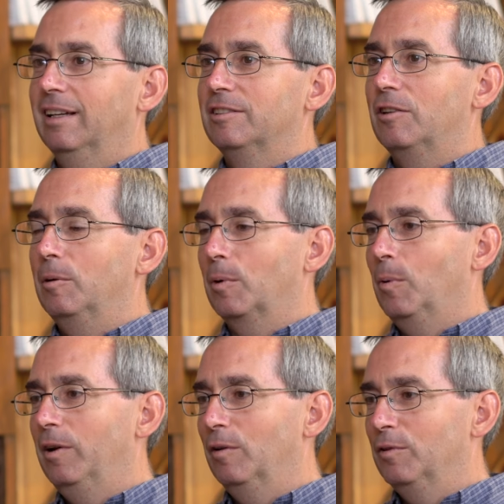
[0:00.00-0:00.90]
So they were
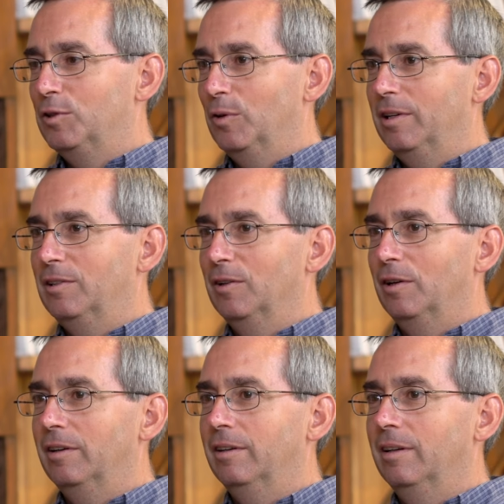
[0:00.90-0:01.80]
quite overjoyed to
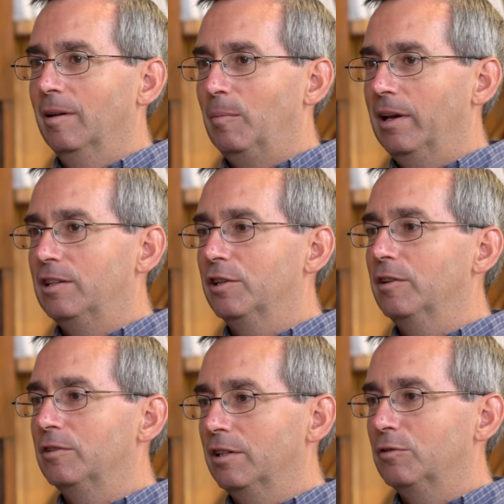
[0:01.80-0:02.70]
learn about each
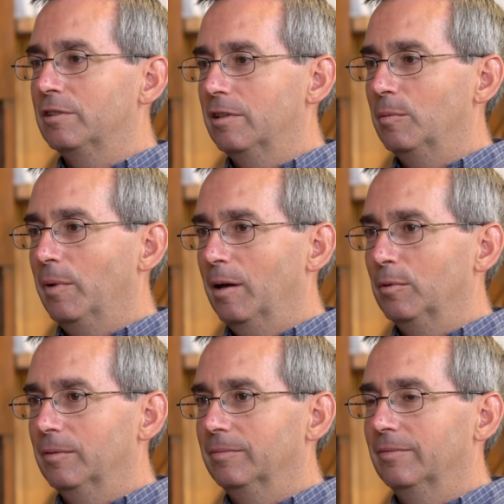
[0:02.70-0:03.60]
other's interest in the
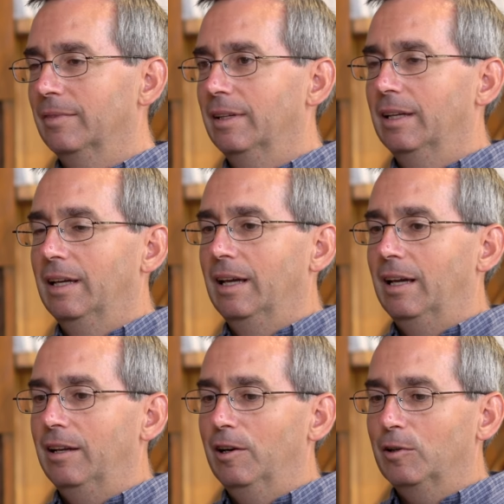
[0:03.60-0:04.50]
Bible.
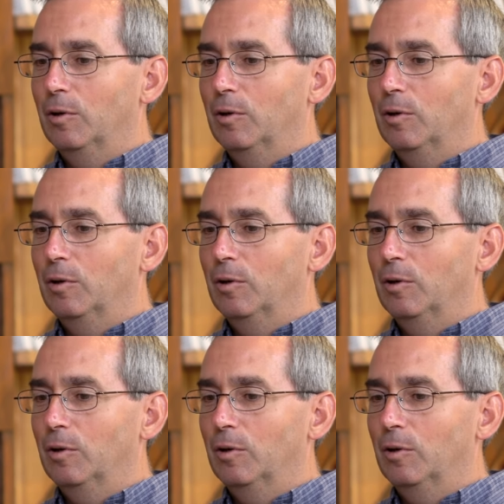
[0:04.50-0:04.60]
And in their